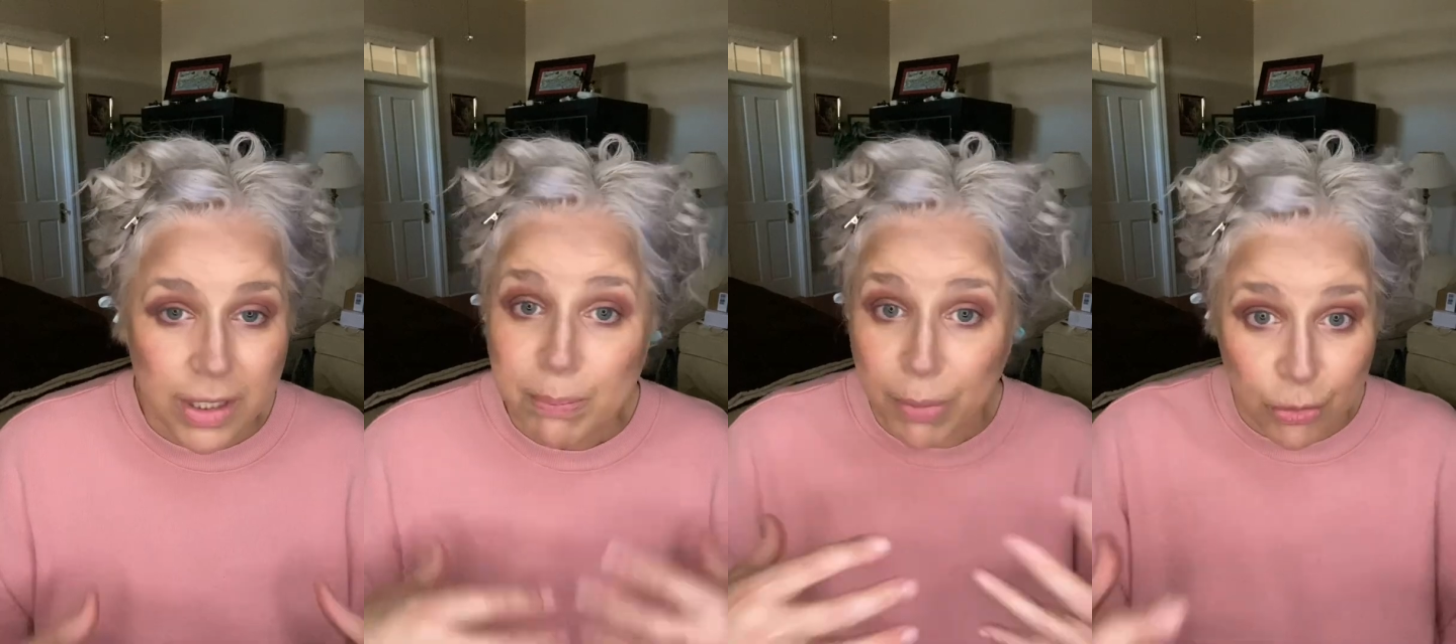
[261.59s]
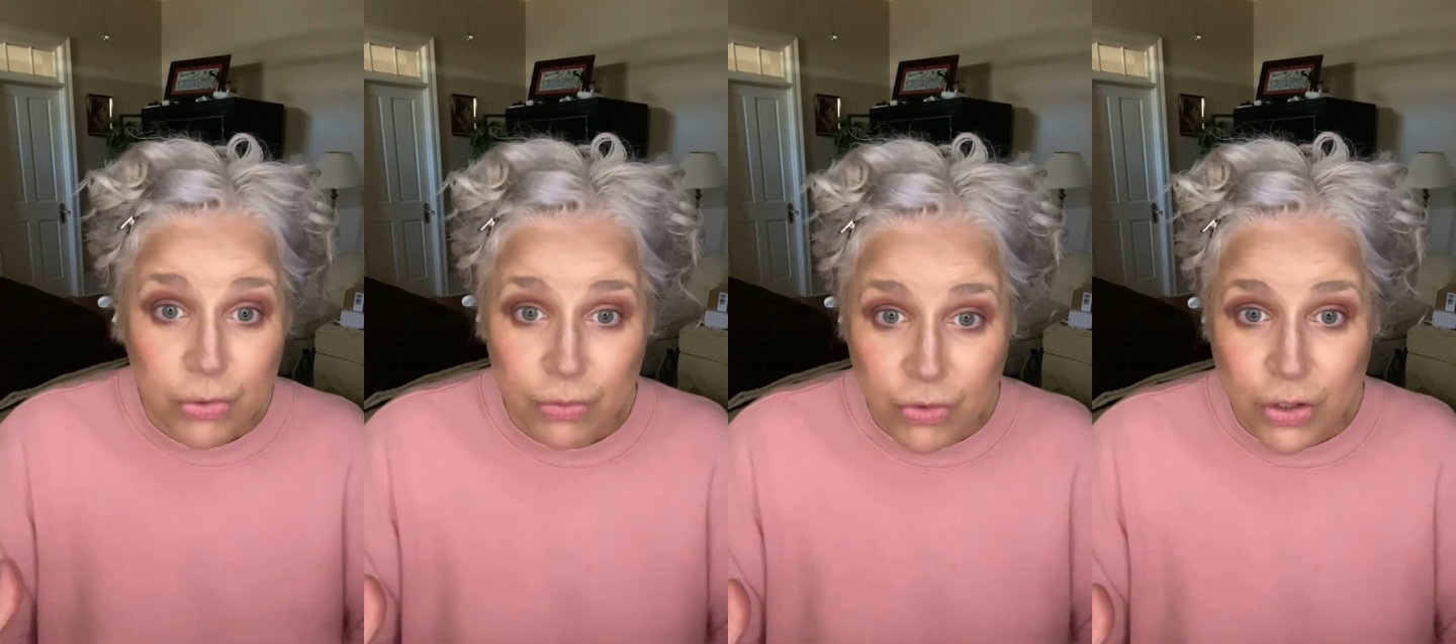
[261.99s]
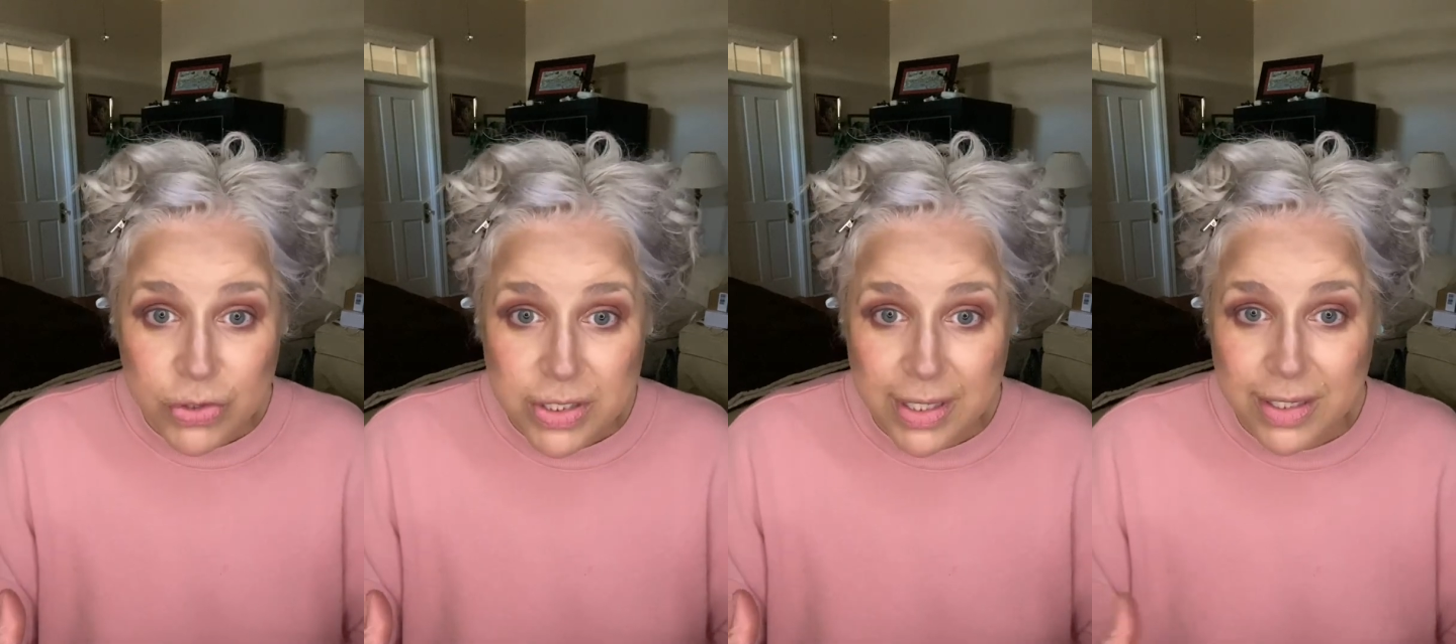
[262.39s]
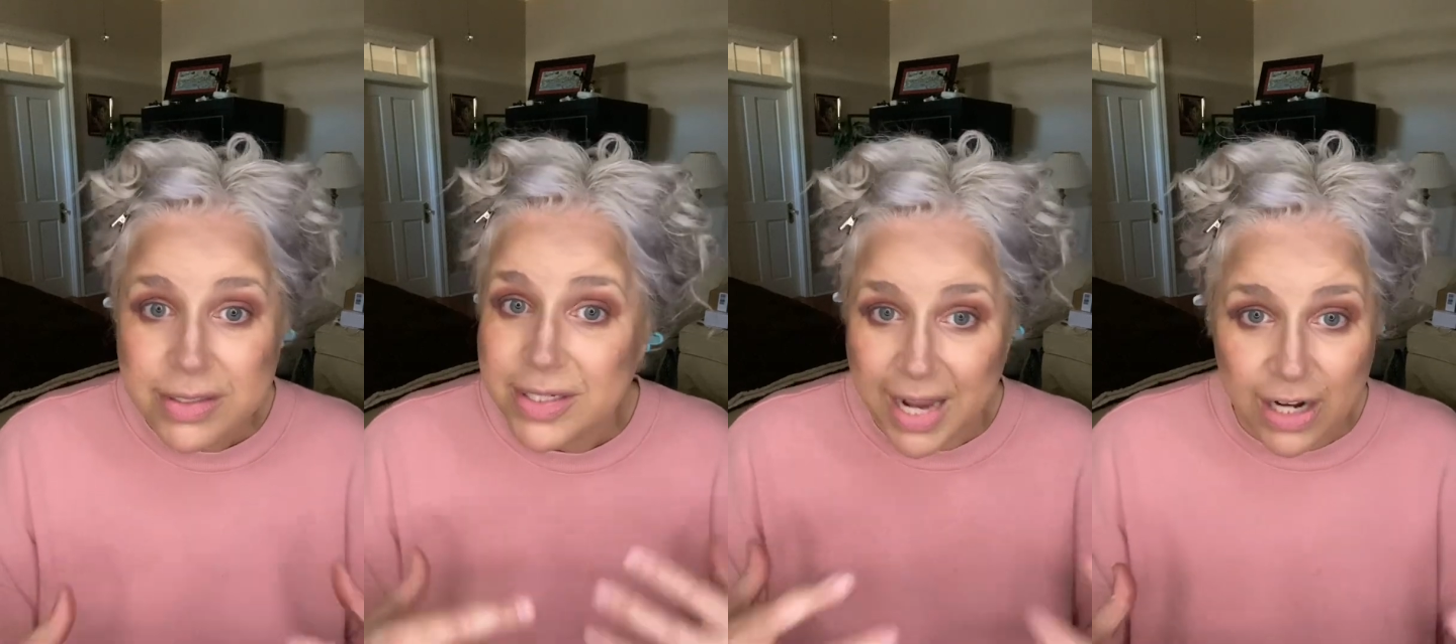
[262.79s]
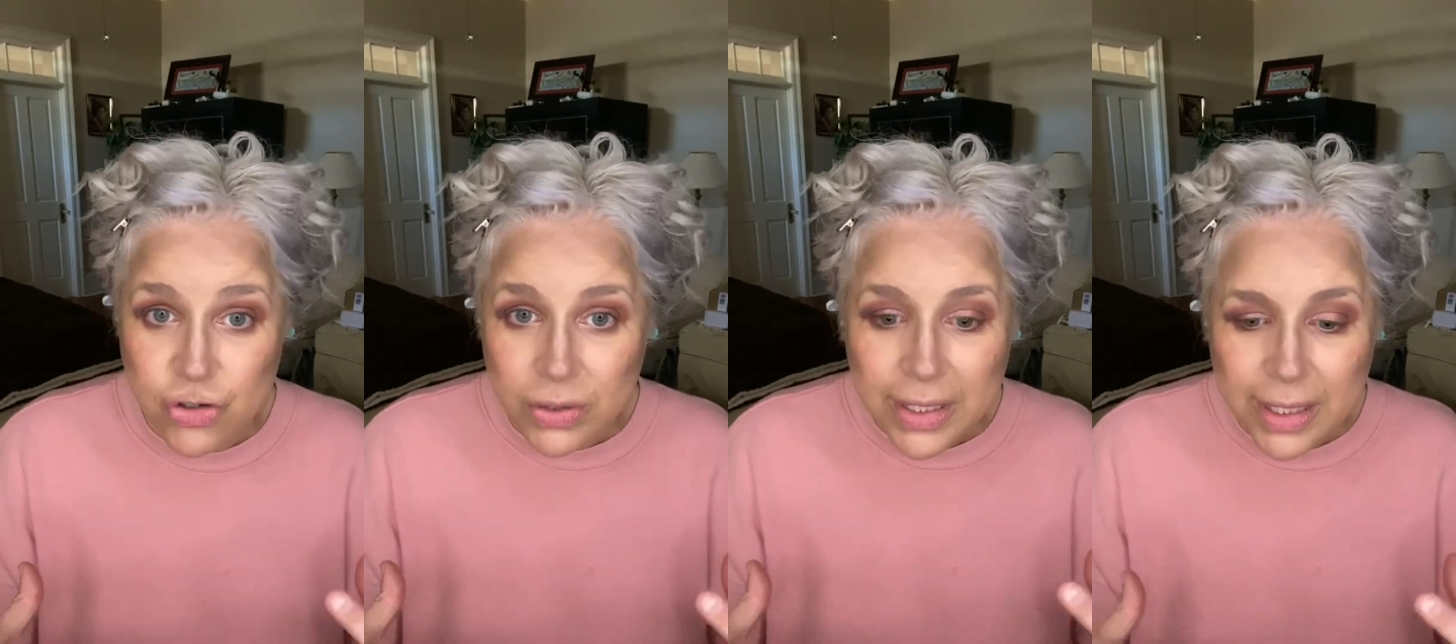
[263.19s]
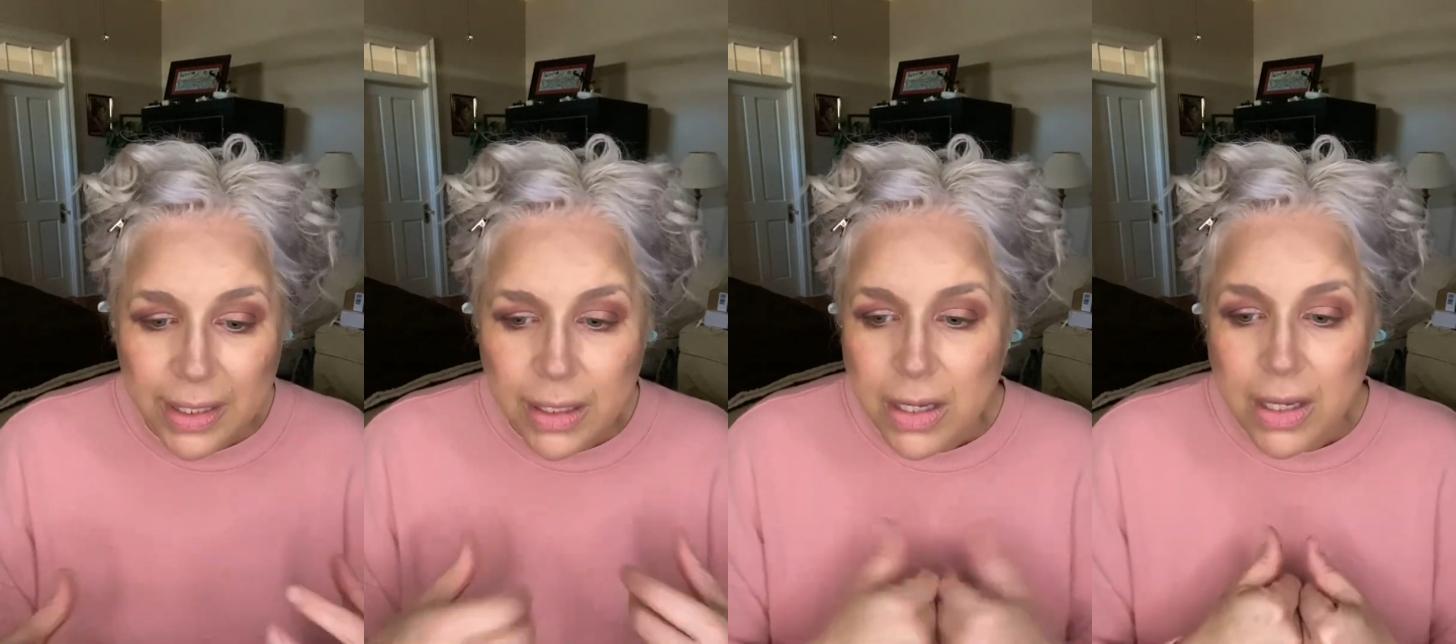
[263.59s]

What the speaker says: both of those things naturally.